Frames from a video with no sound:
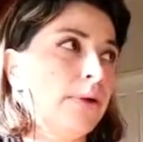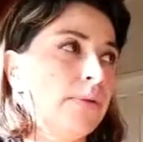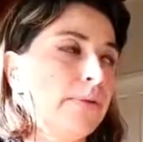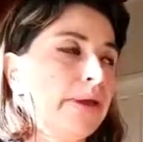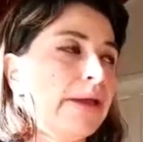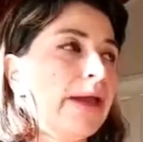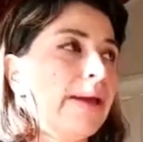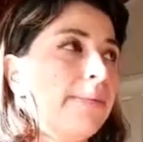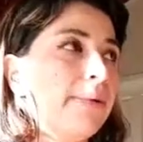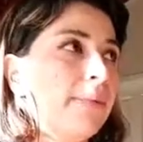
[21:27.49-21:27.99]

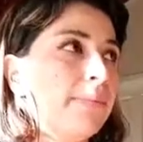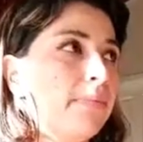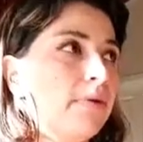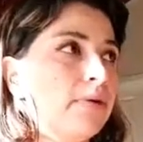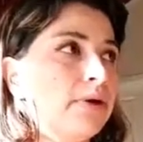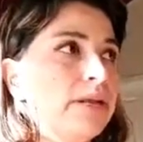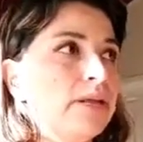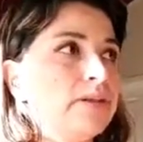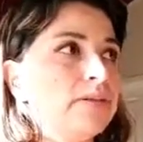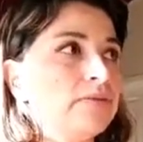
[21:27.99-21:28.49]
have a
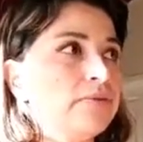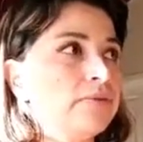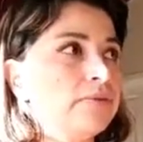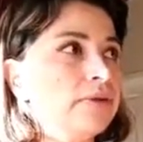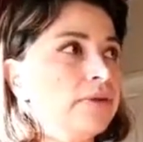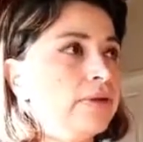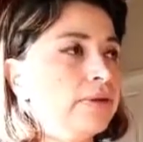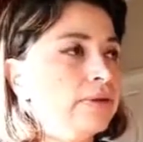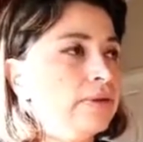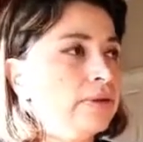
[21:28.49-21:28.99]
monitor
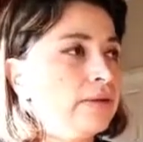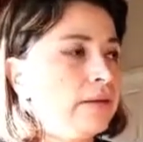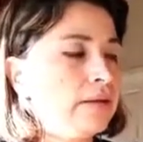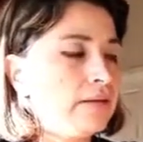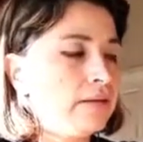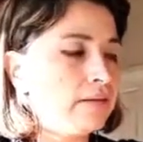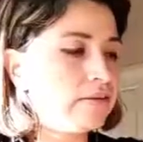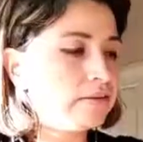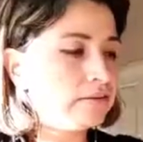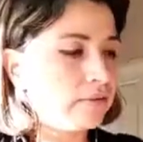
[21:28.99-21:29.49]
that
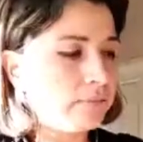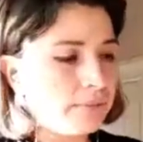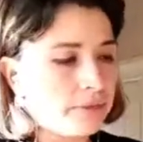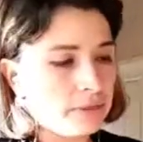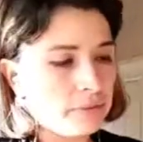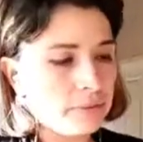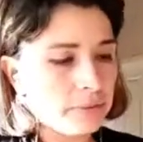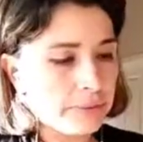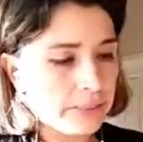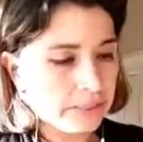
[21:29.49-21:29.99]
is
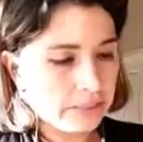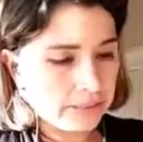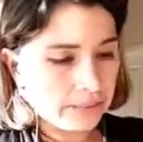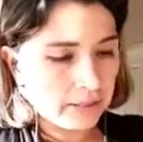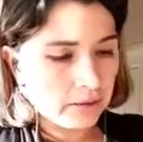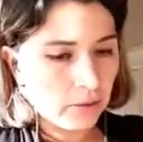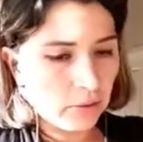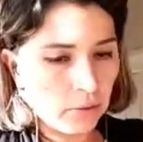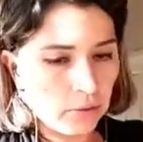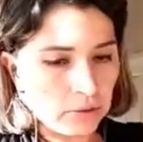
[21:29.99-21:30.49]
overlooking the
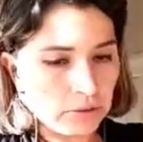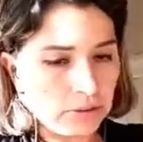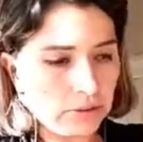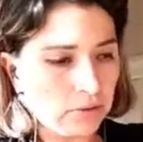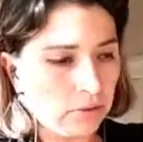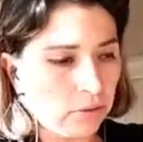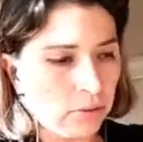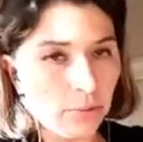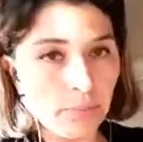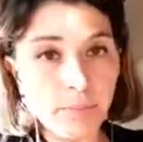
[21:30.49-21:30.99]
cot
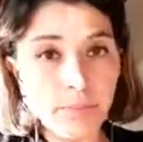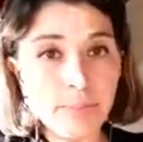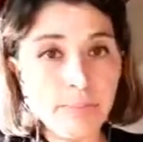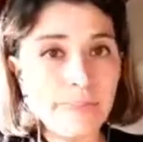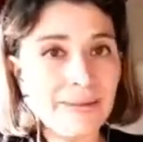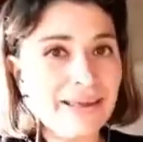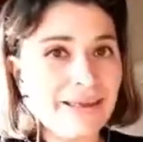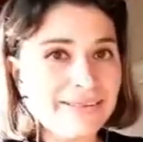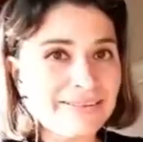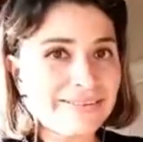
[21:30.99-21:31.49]
or
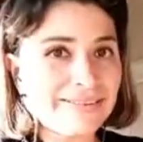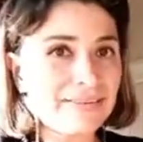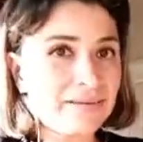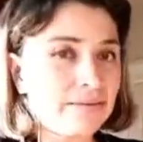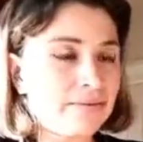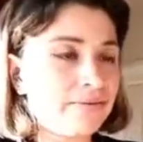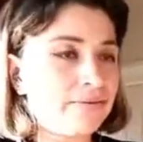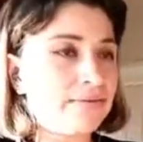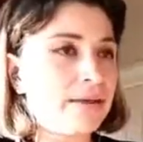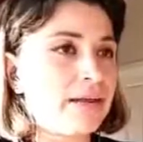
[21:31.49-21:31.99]
place it
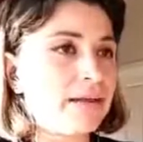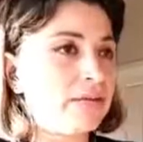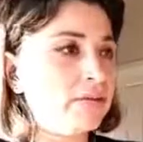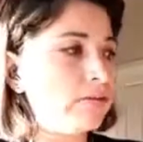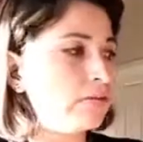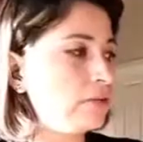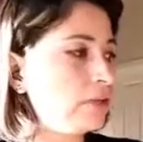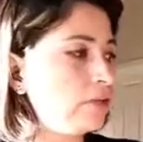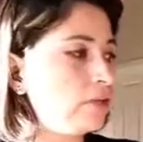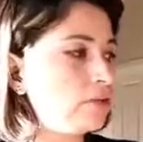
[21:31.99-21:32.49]
right
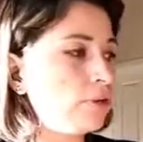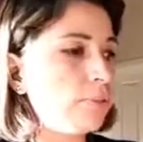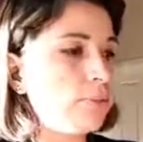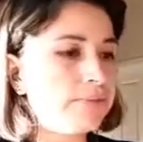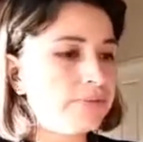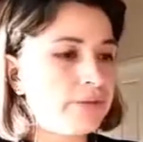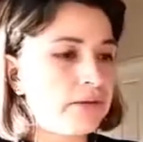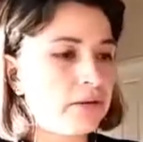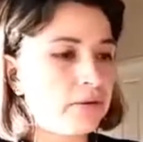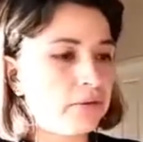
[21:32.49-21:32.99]
on top of
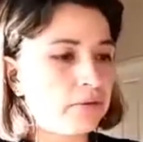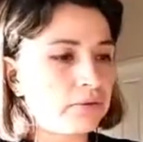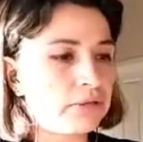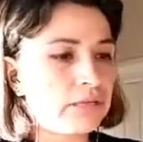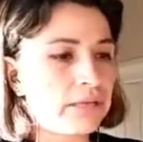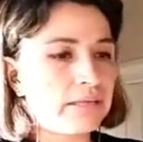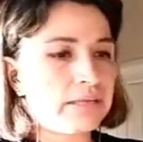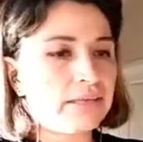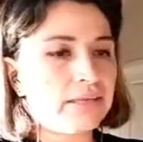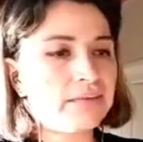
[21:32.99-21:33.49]
the cot,
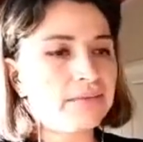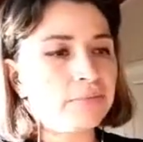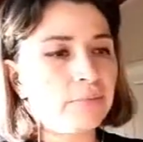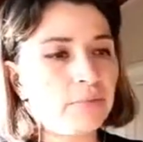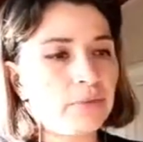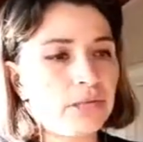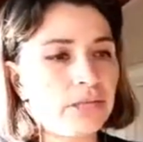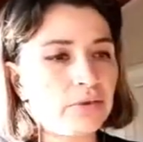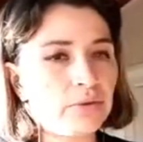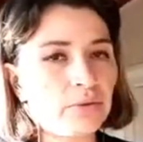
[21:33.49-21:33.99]
and this
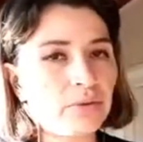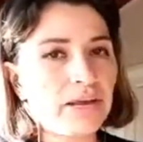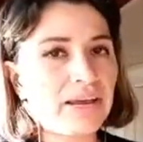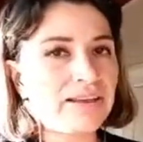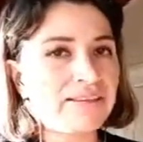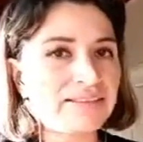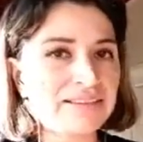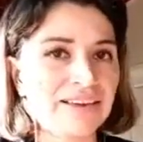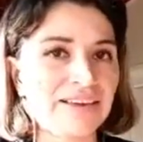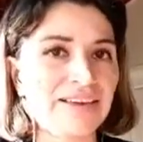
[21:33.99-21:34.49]
monitor
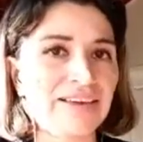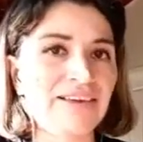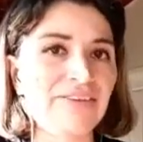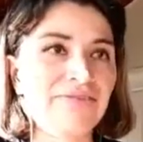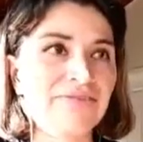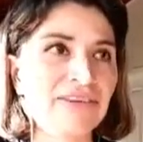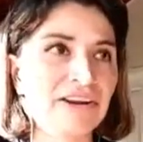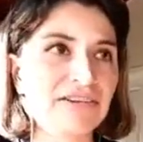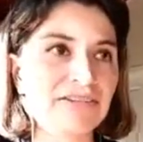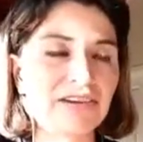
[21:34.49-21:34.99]
has an
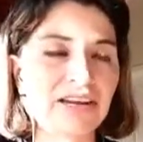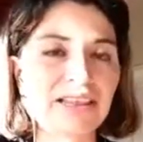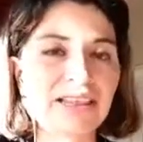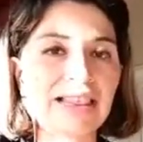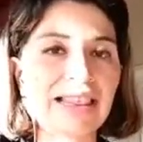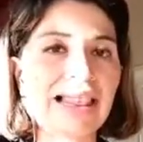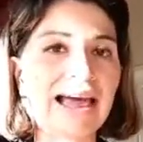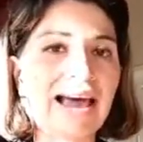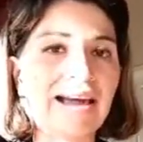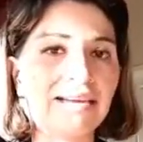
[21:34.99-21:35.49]
infrared
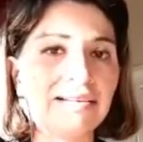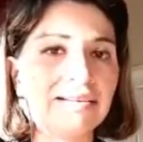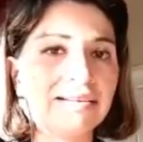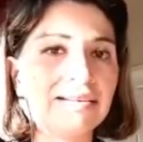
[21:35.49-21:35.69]
light